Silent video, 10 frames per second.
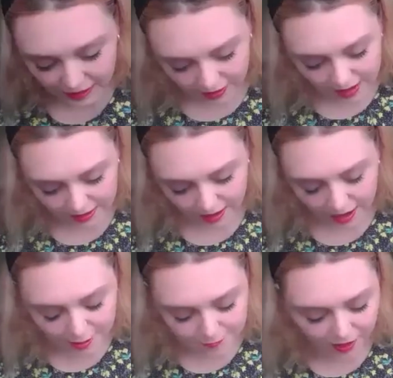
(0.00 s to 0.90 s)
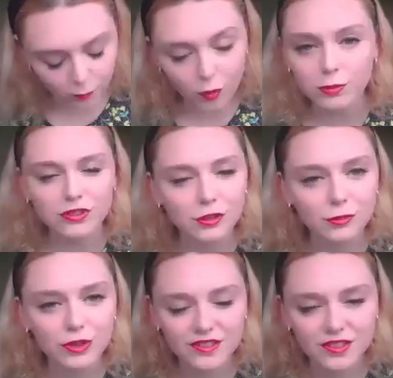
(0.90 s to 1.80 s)
Okay. And what was your
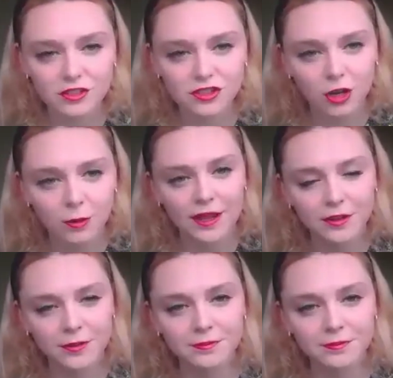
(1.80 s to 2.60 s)
research topic?